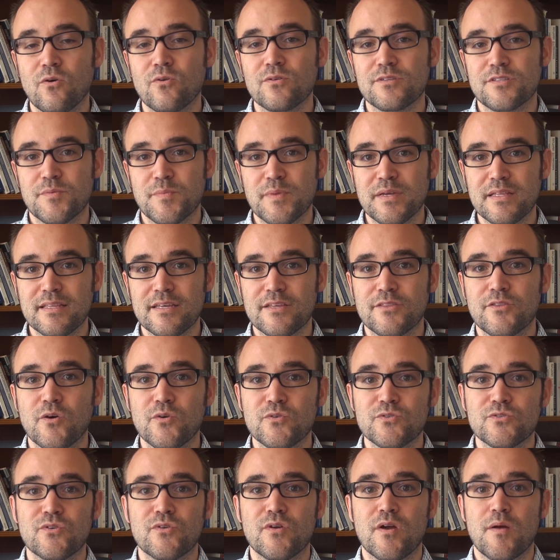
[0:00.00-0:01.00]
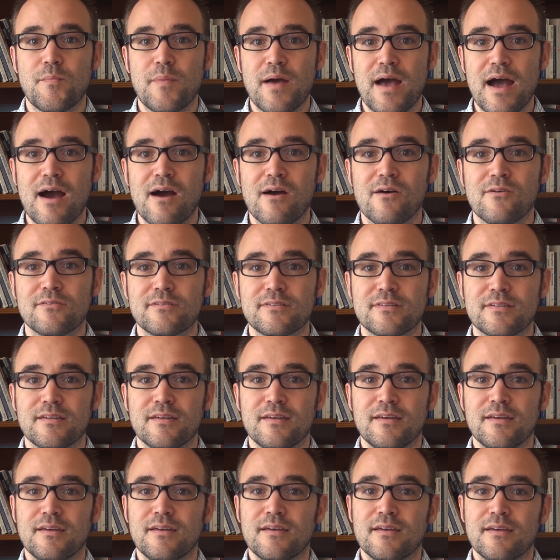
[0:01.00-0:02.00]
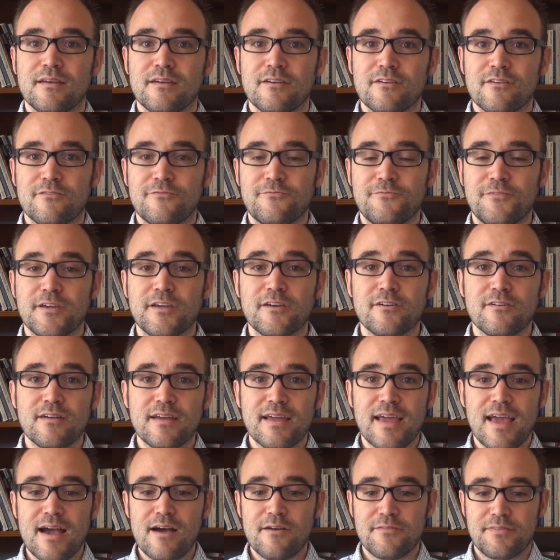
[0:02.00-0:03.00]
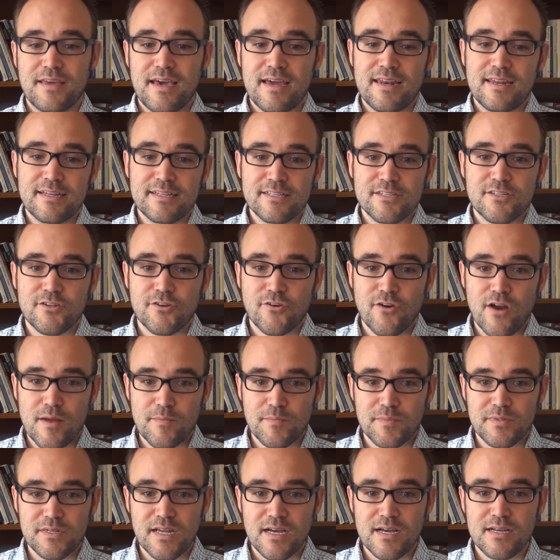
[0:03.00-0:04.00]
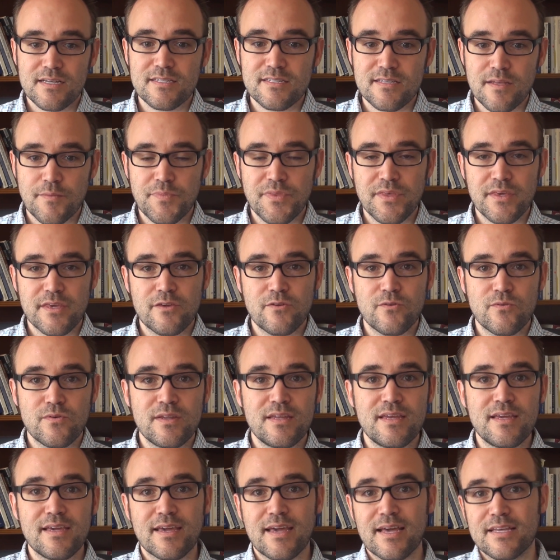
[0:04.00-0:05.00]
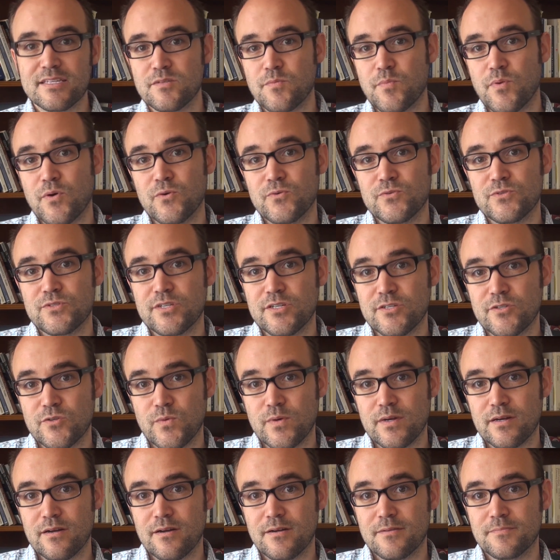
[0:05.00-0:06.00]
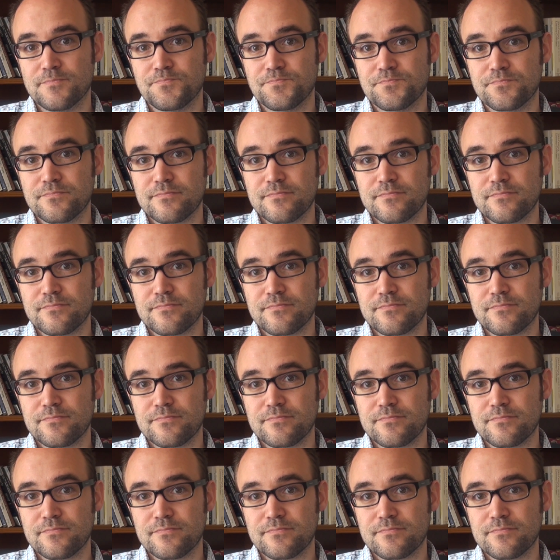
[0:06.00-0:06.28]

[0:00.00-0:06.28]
Ultimately, those are about figuring out that Instagram does something unique as opposed to Twitter.